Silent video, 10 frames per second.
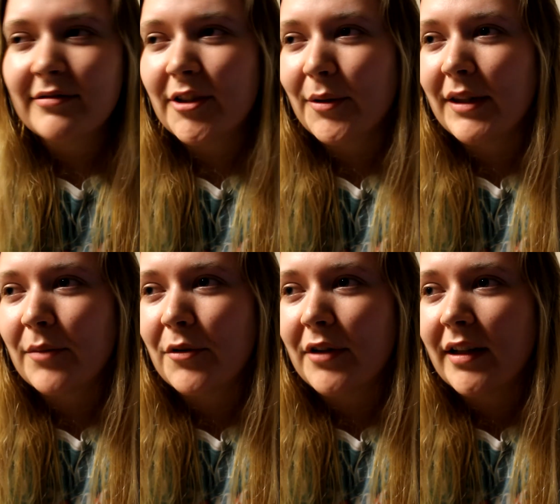2 in the
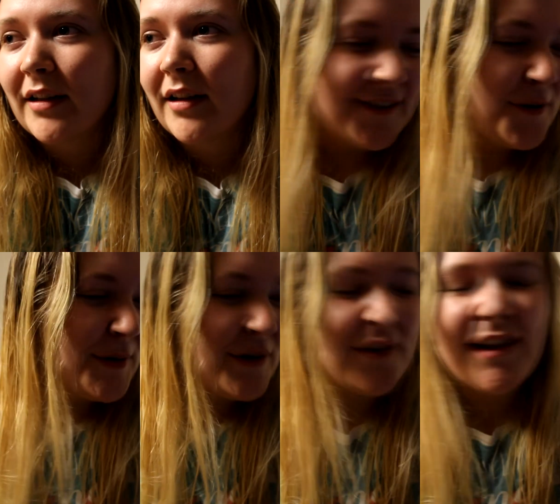morning. You know,
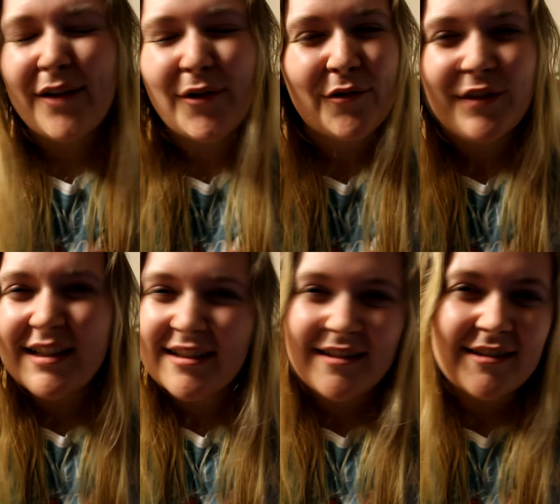we all have our
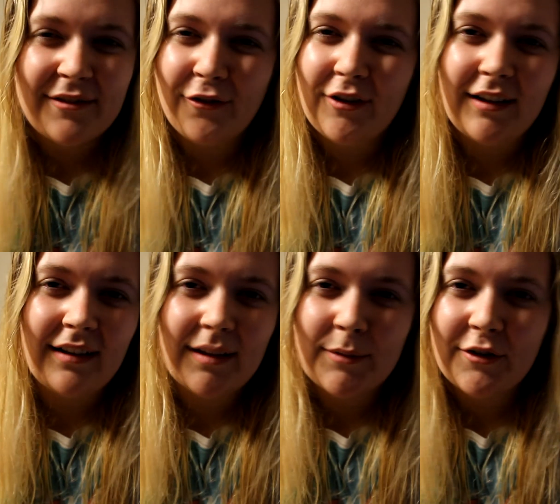reasons for
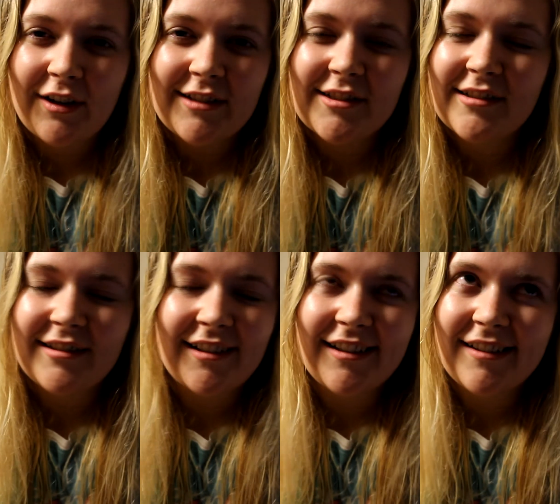illegal
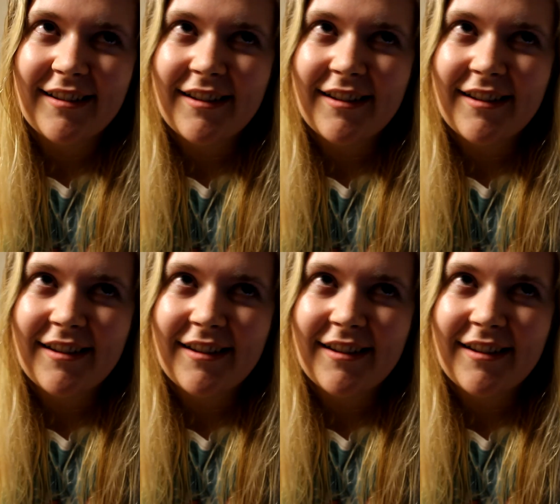immigration. Like,